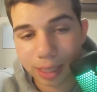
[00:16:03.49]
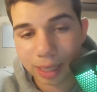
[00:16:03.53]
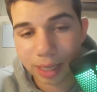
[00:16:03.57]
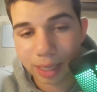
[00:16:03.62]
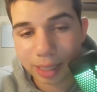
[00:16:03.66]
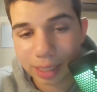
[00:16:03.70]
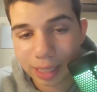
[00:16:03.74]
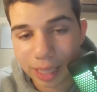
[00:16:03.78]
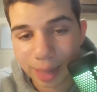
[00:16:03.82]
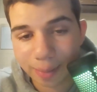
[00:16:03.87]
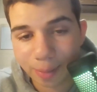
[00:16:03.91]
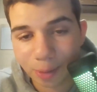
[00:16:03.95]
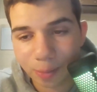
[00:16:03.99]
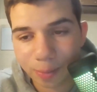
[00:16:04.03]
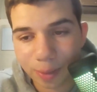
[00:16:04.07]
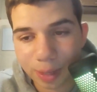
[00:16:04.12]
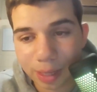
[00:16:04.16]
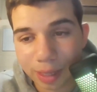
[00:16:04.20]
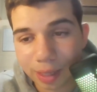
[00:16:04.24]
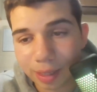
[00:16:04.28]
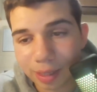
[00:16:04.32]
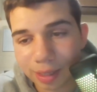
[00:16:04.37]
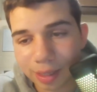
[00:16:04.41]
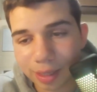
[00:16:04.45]
the
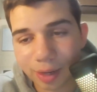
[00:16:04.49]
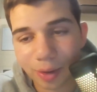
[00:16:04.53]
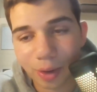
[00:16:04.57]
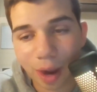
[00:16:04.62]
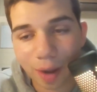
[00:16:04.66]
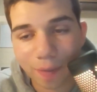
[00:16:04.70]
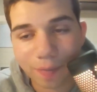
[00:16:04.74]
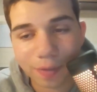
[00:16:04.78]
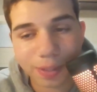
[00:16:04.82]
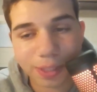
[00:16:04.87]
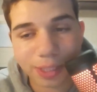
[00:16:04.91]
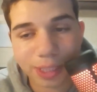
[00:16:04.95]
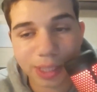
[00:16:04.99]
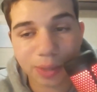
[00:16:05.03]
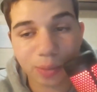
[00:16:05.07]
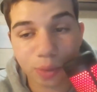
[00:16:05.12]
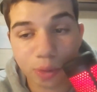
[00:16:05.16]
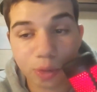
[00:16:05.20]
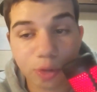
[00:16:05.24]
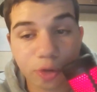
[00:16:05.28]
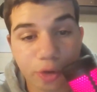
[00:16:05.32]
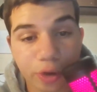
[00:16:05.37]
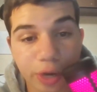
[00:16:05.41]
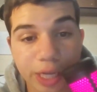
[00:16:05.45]
MLB? Obviously
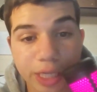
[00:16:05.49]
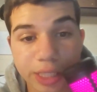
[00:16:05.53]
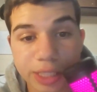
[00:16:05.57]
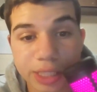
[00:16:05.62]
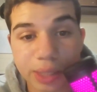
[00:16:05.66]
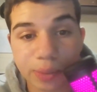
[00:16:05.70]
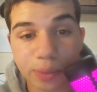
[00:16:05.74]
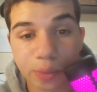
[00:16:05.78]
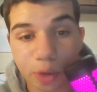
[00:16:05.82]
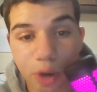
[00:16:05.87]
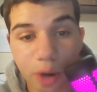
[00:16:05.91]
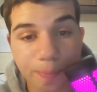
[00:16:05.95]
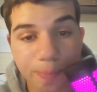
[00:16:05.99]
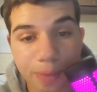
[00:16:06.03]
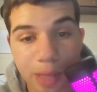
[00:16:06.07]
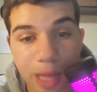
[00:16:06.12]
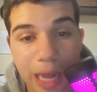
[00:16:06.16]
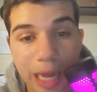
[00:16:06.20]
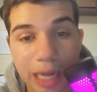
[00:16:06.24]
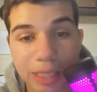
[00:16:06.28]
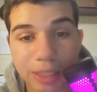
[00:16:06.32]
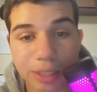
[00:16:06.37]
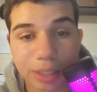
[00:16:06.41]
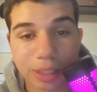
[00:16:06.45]
we're crazy, we're
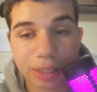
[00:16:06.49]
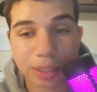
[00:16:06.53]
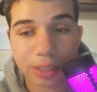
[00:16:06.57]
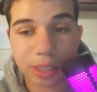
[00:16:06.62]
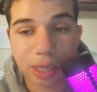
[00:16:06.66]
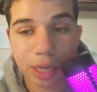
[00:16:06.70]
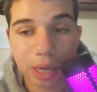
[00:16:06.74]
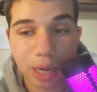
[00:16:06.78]
obnoxious,